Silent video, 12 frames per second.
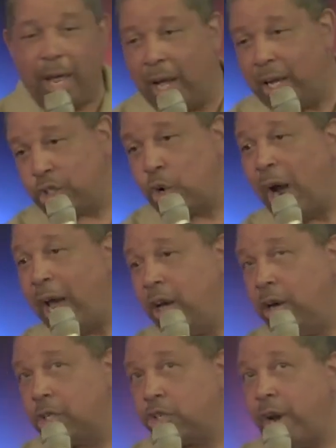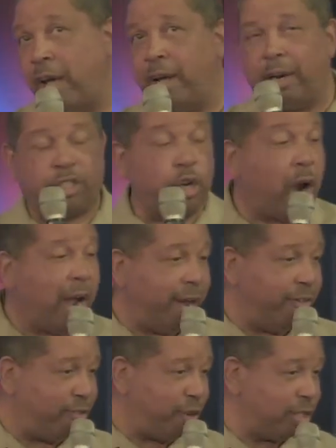a trial, a try, or trying
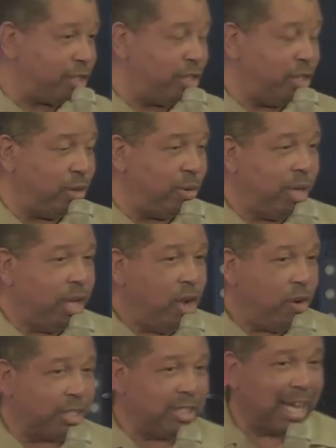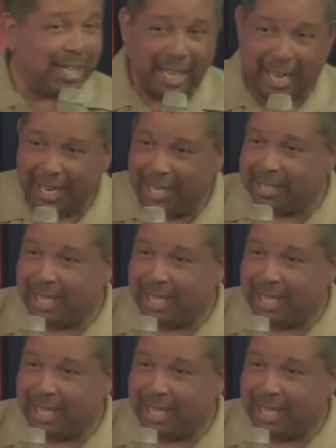for us to do, where it's not that easy.